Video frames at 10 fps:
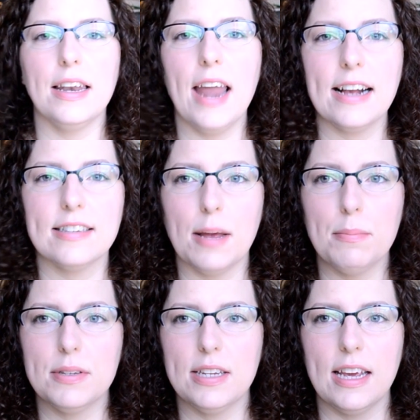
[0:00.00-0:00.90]
Next
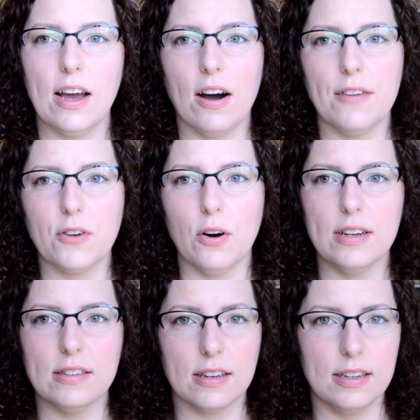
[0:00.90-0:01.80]
empty I've
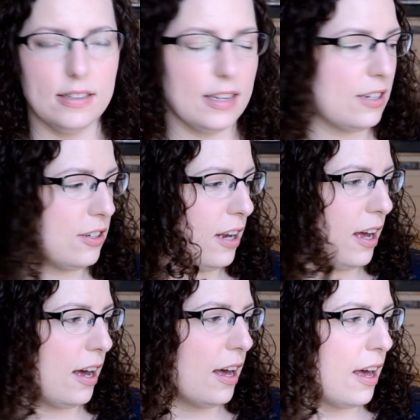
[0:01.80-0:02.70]
got is a
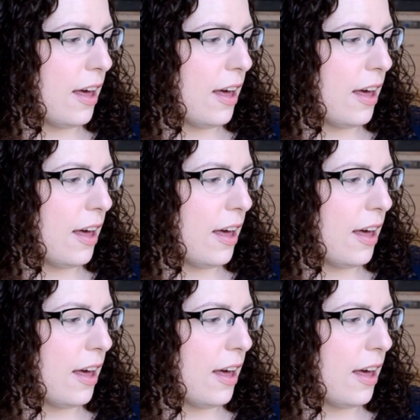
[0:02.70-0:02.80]
conditioner.